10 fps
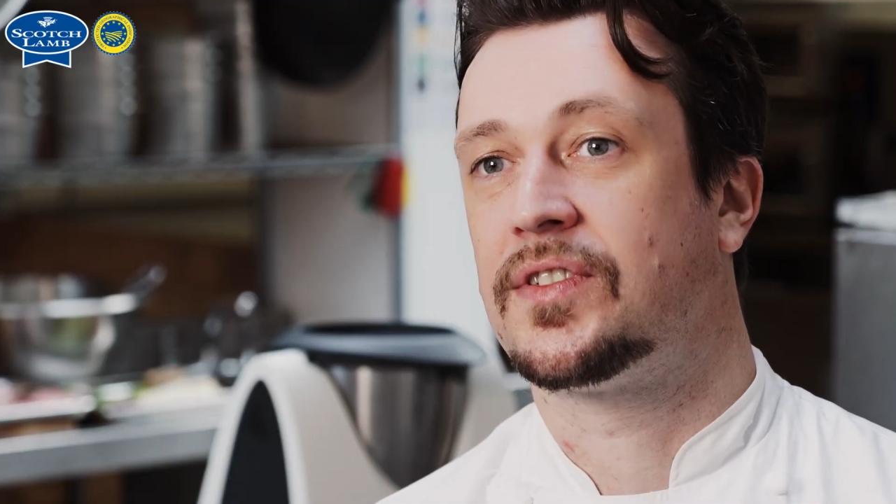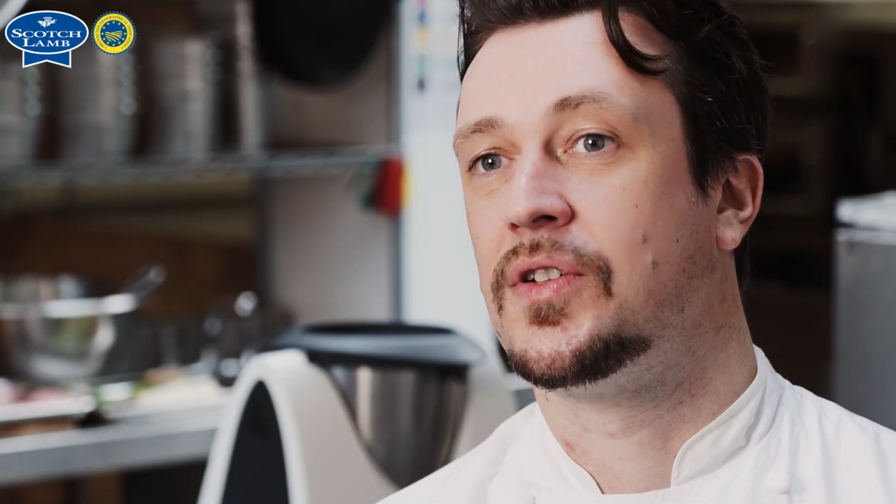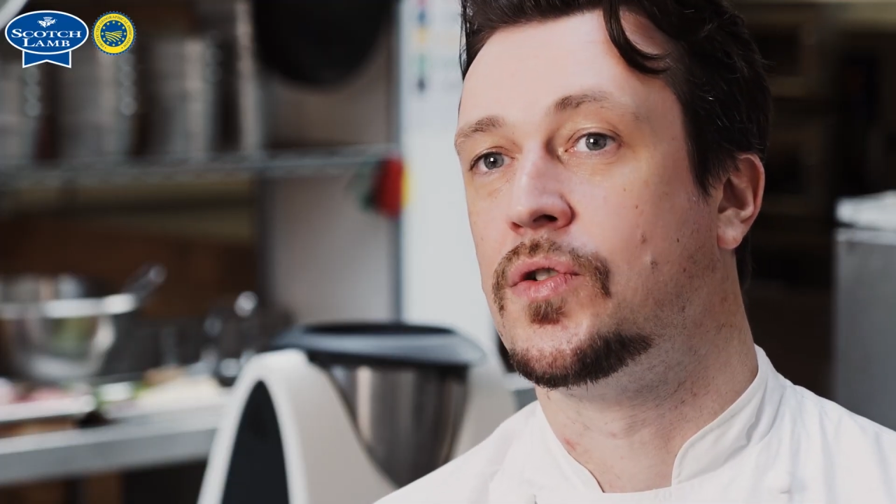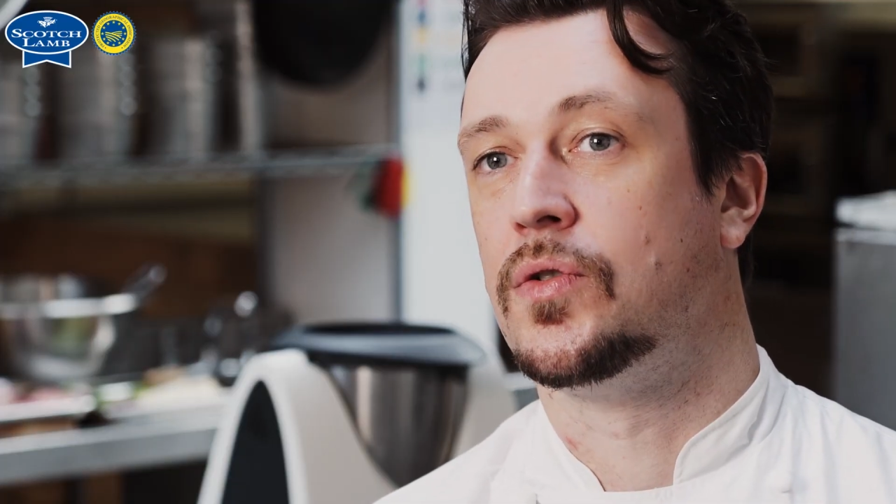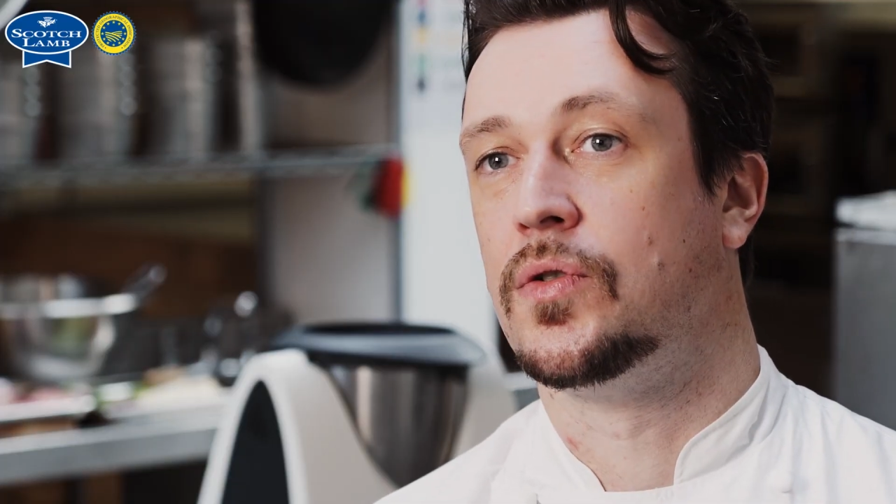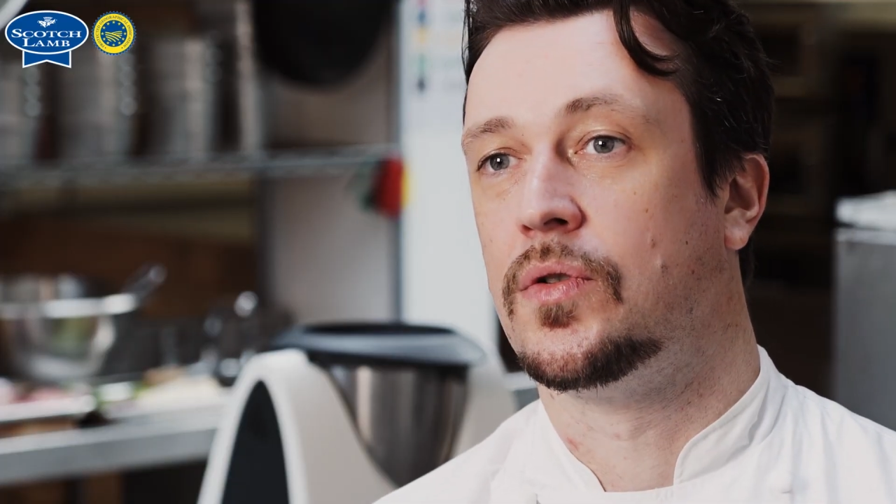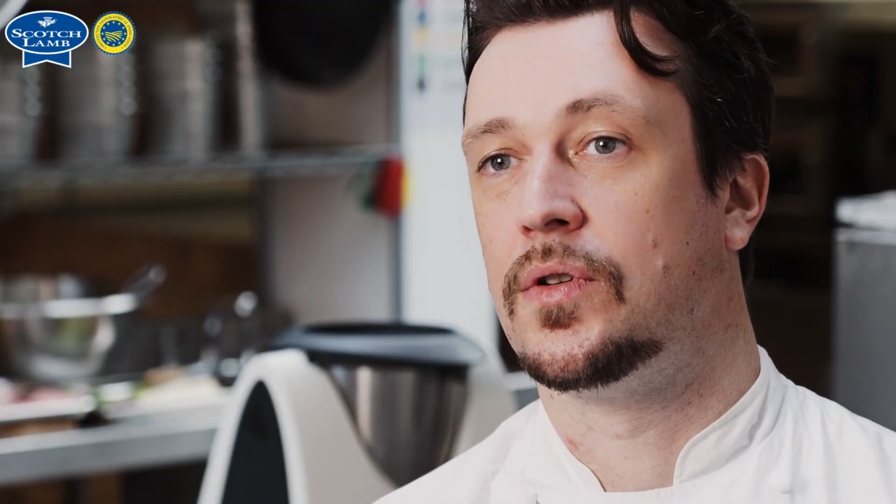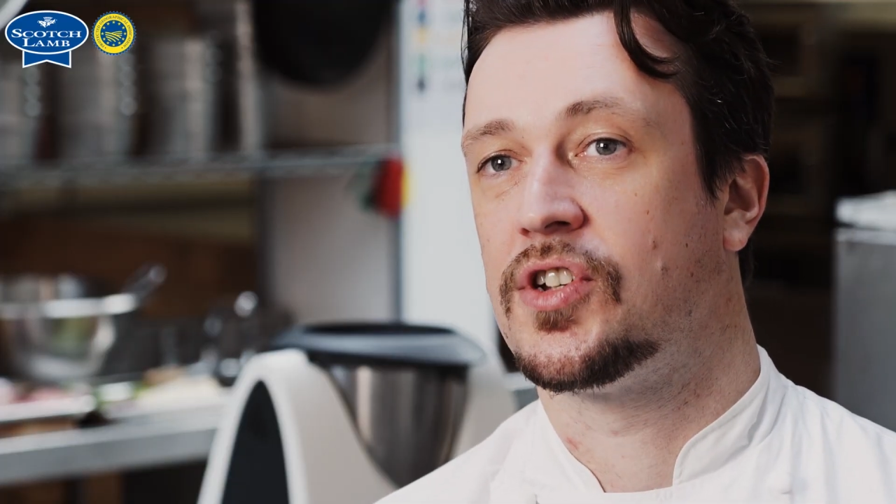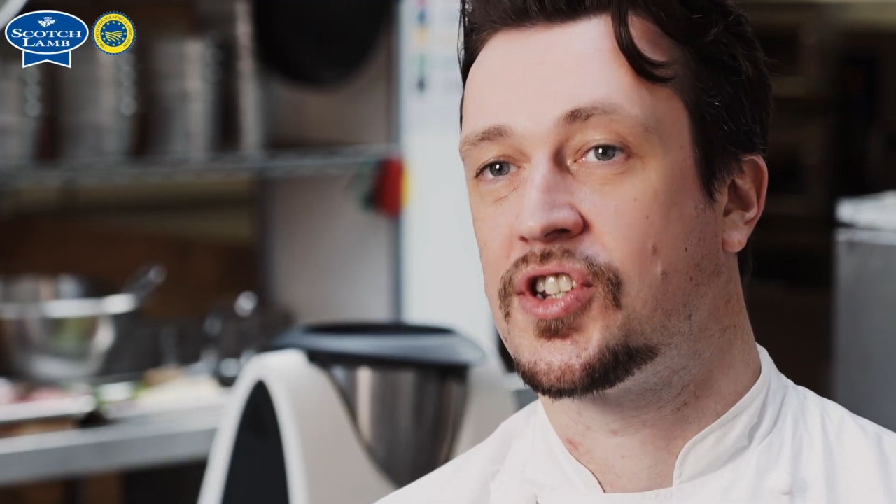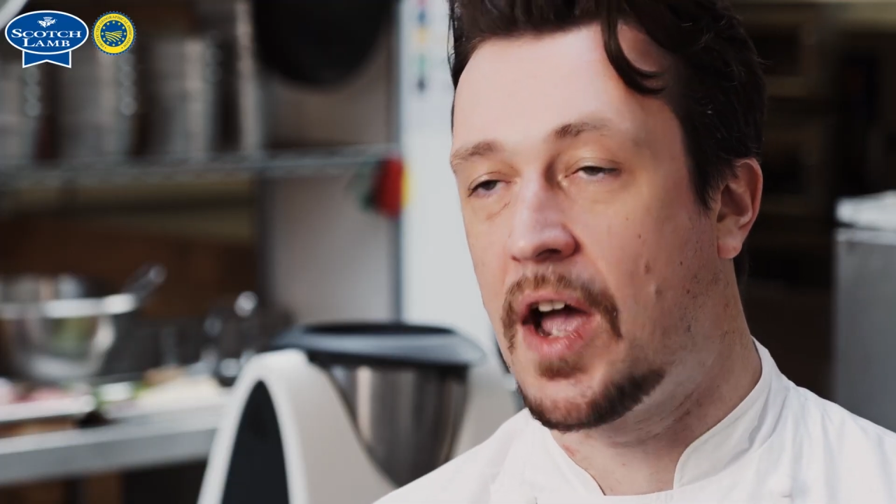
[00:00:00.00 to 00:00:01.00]
to
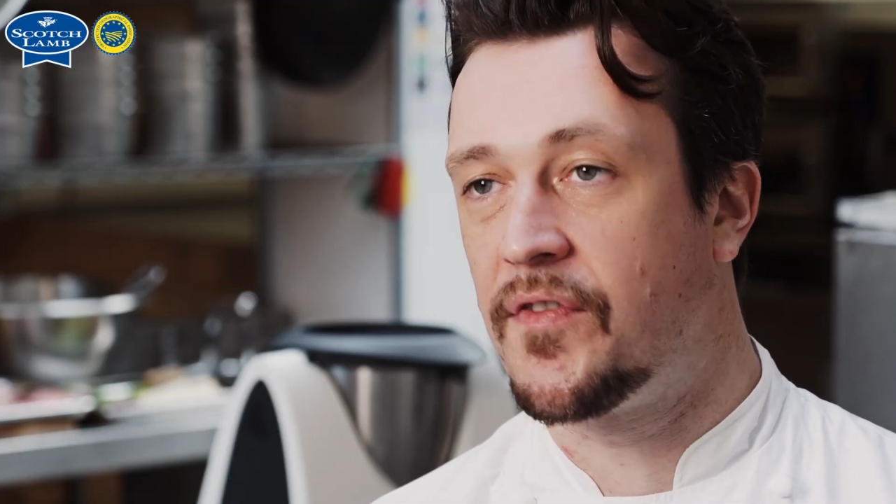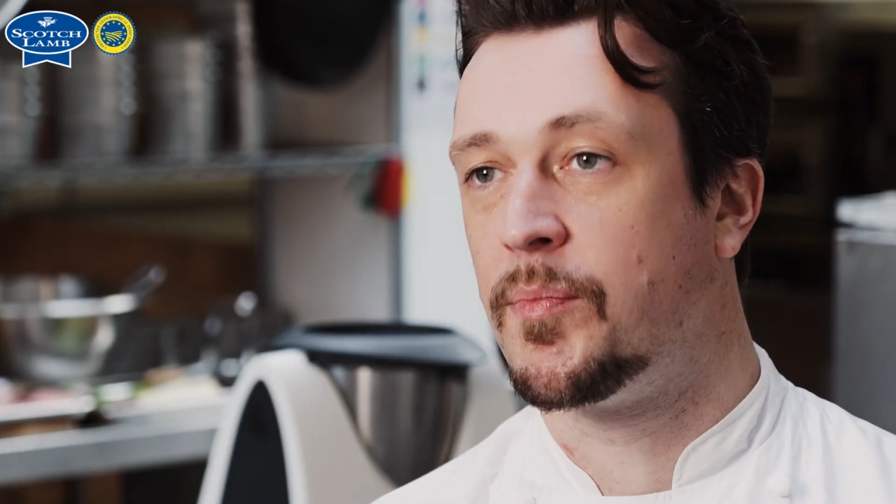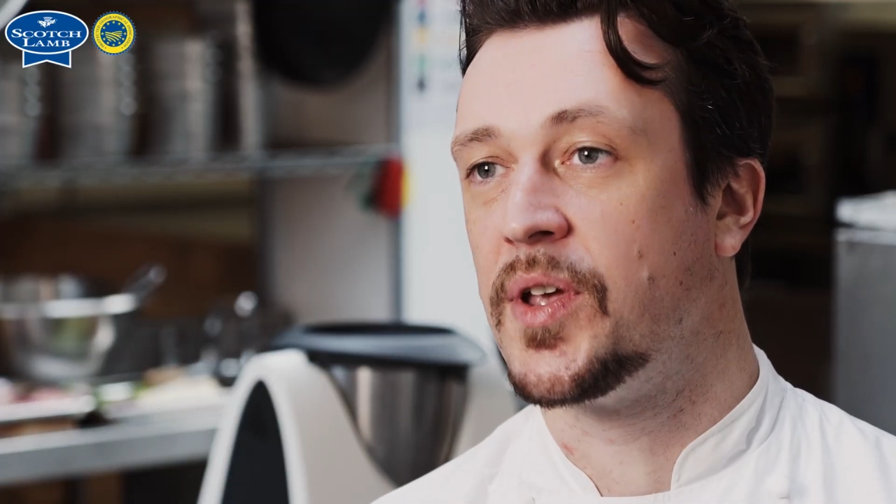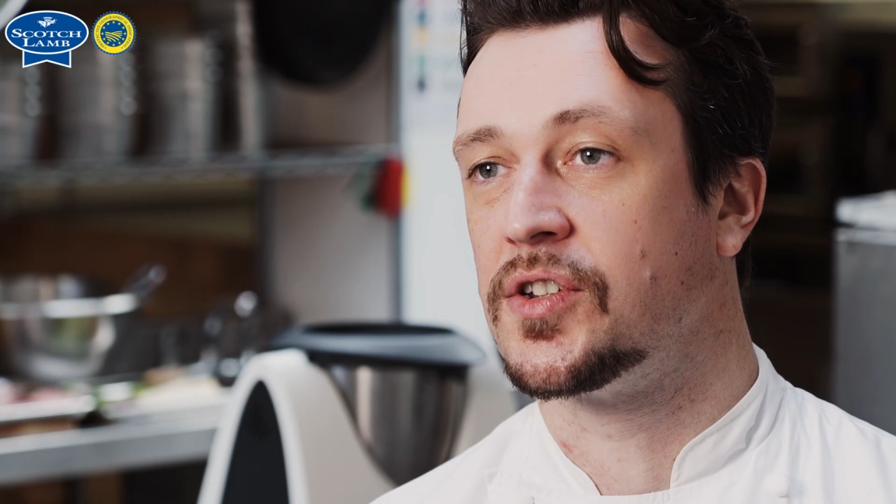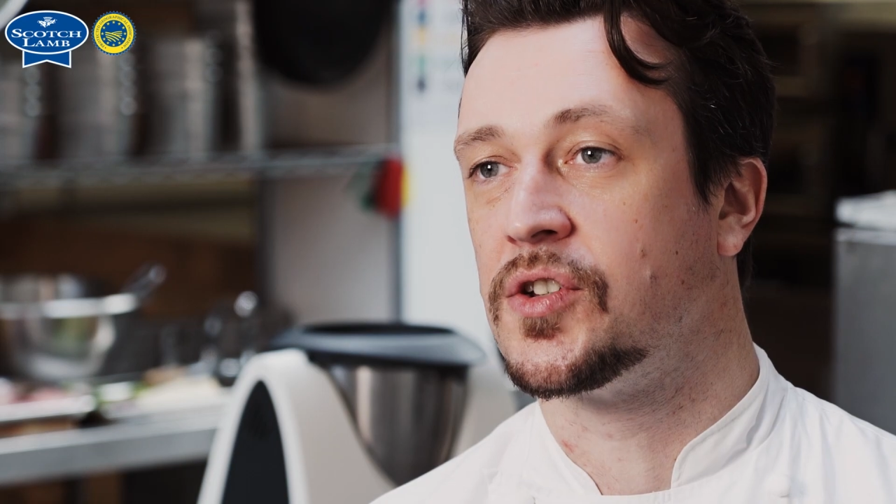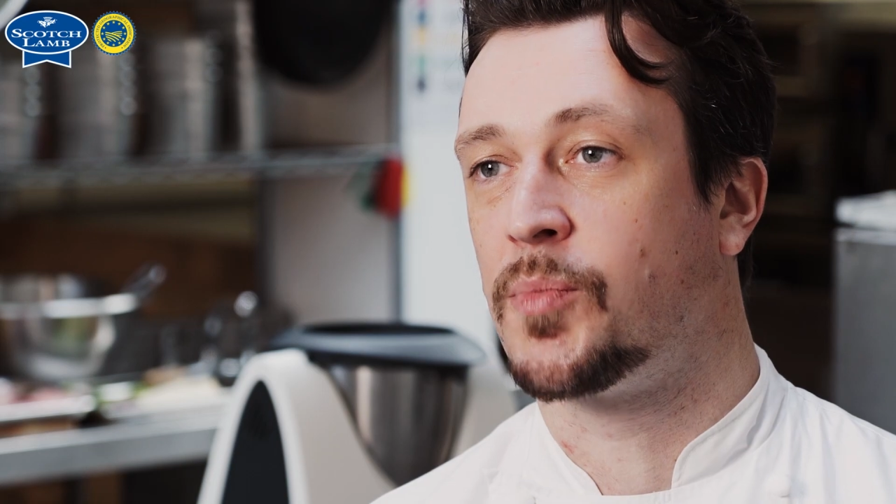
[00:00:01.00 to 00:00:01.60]
staff the business